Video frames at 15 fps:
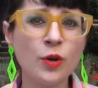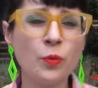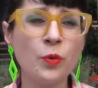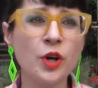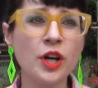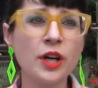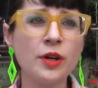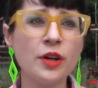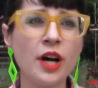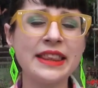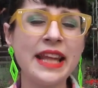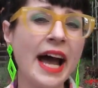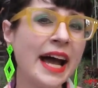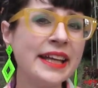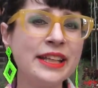where
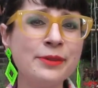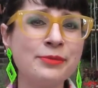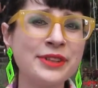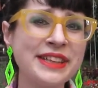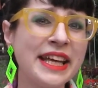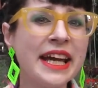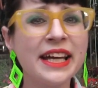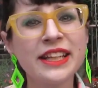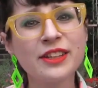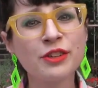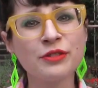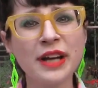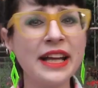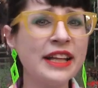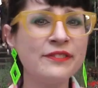90%
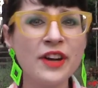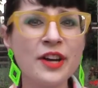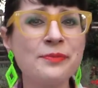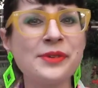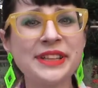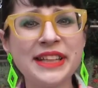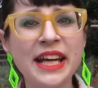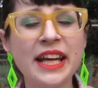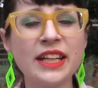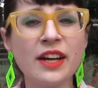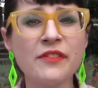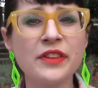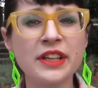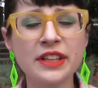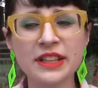or 95%
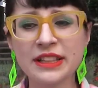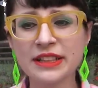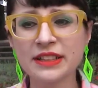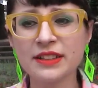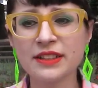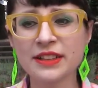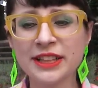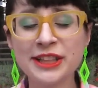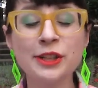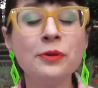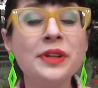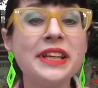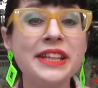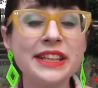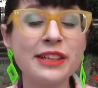of the
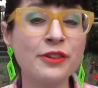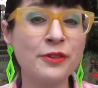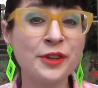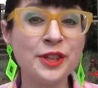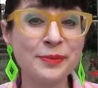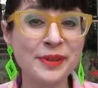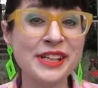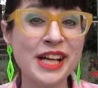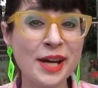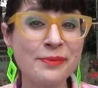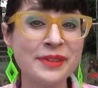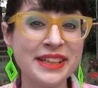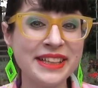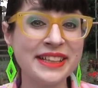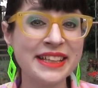students are going to be
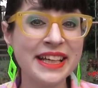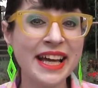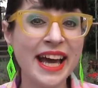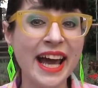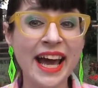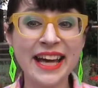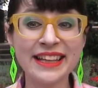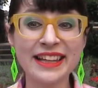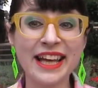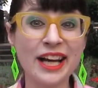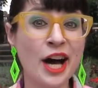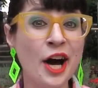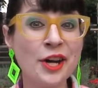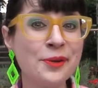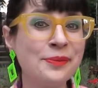Japanese, and like
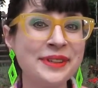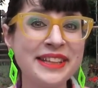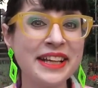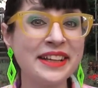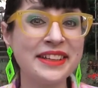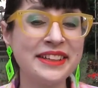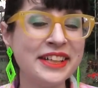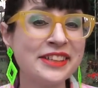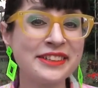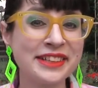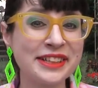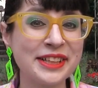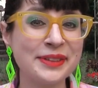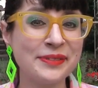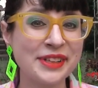100% of the teachers
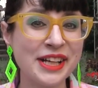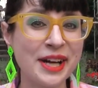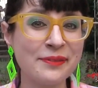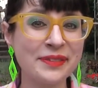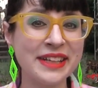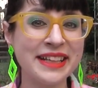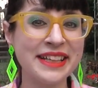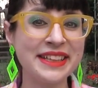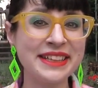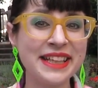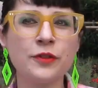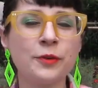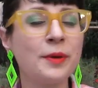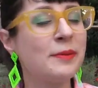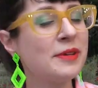are going to be Japanese.
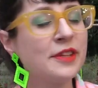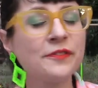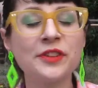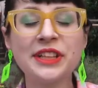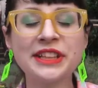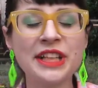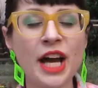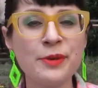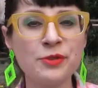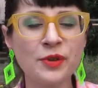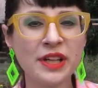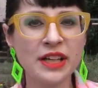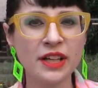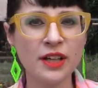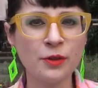For maybe the first time you're
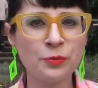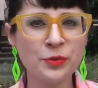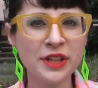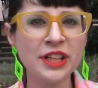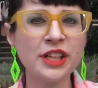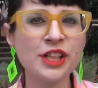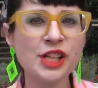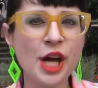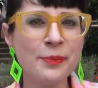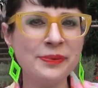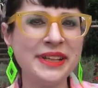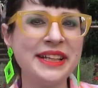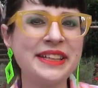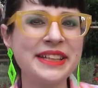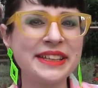in a real
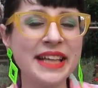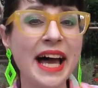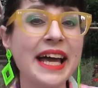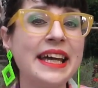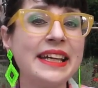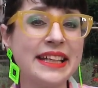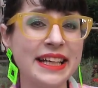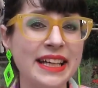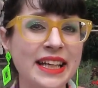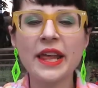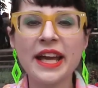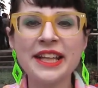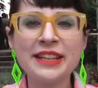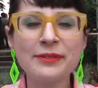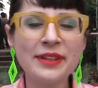Japanese society,
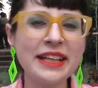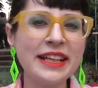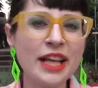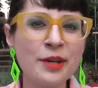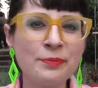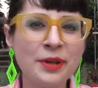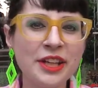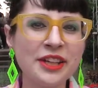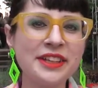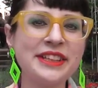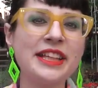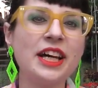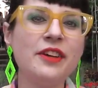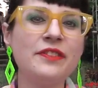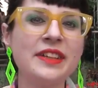it's really like putting
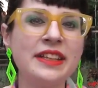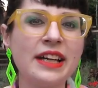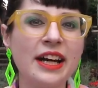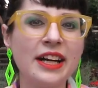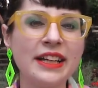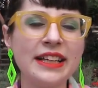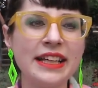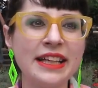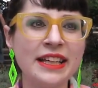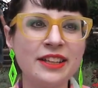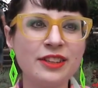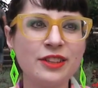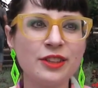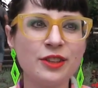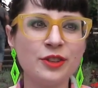yourself entirely
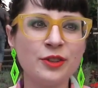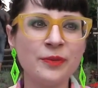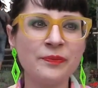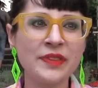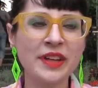into